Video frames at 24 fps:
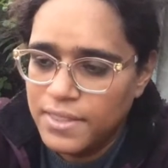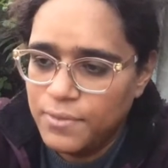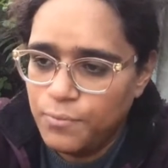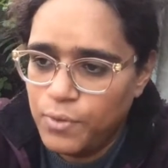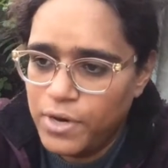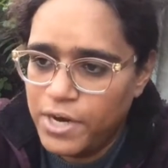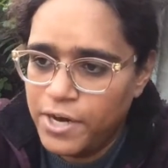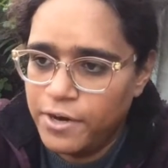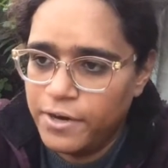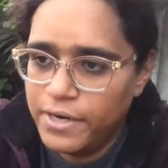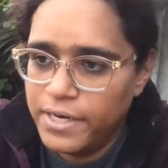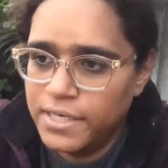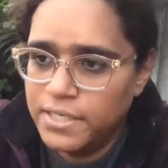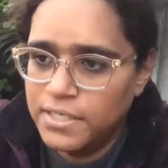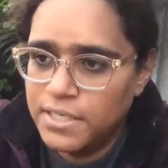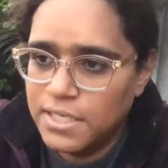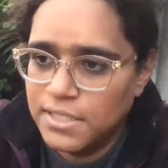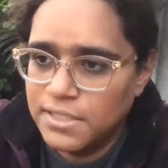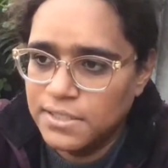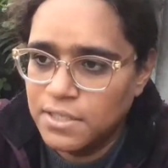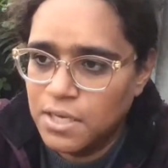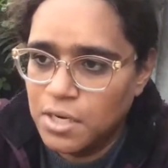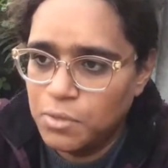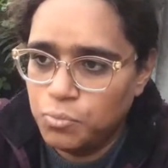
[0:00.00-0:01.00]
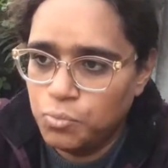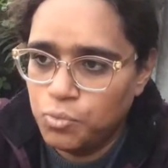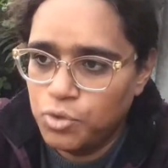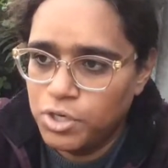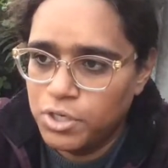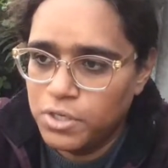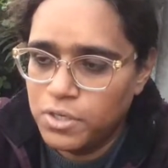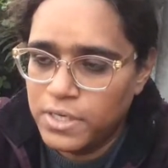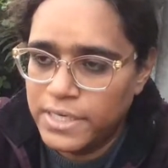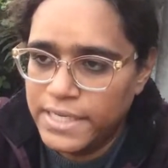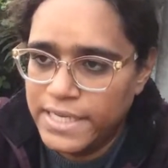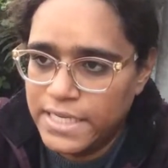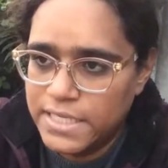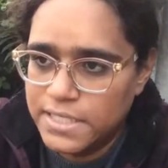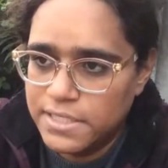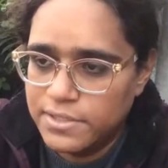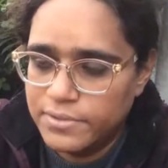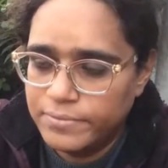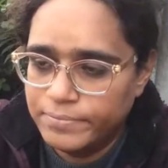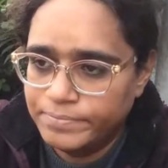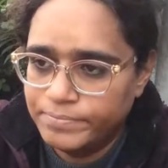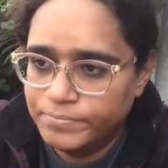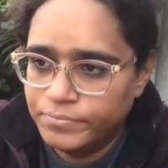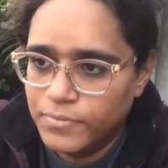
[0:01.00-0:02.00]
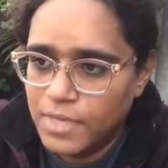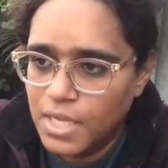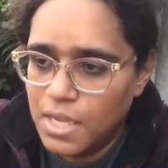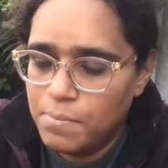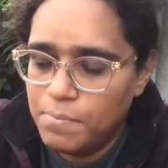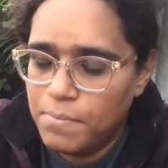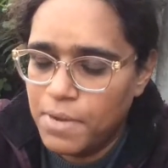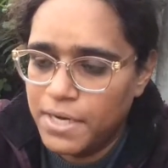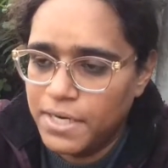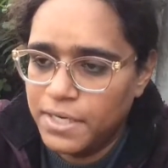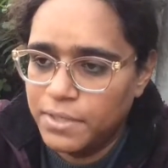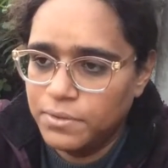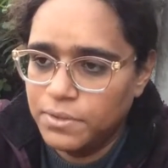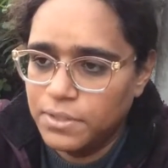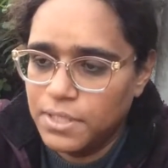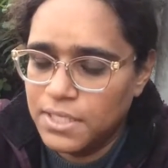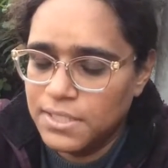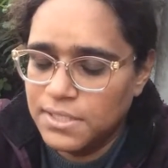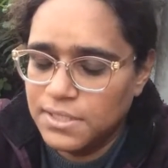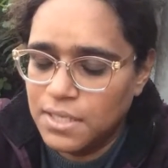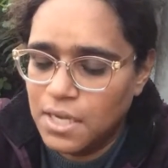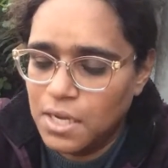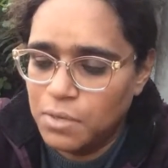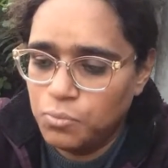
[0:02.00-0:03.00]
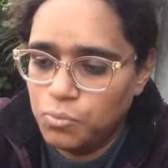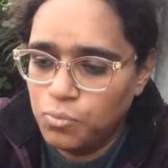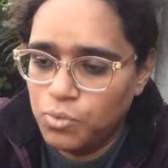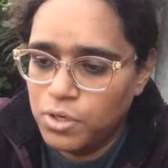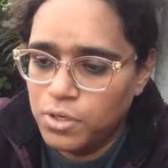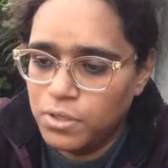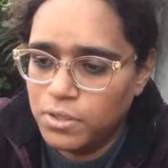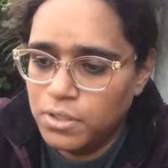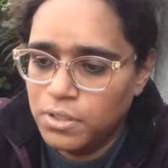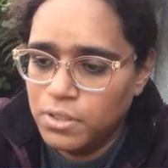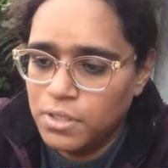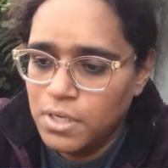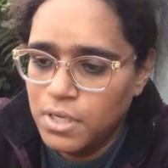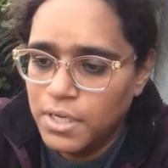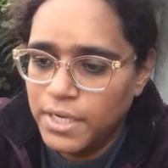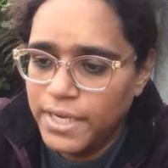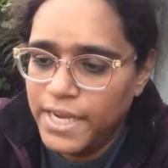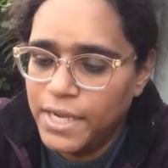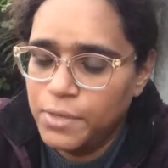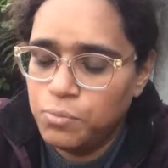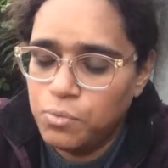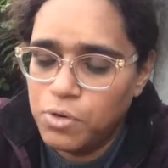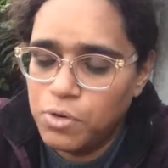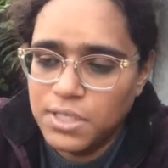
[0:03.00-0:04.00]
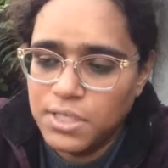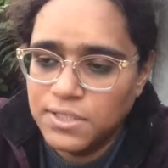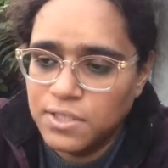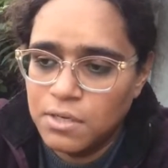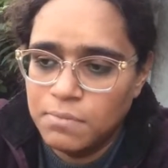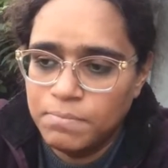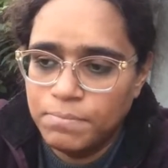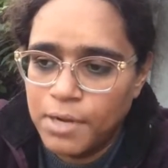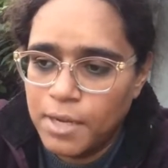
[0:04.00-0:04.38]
where it does not work on his. But it does not work. It works on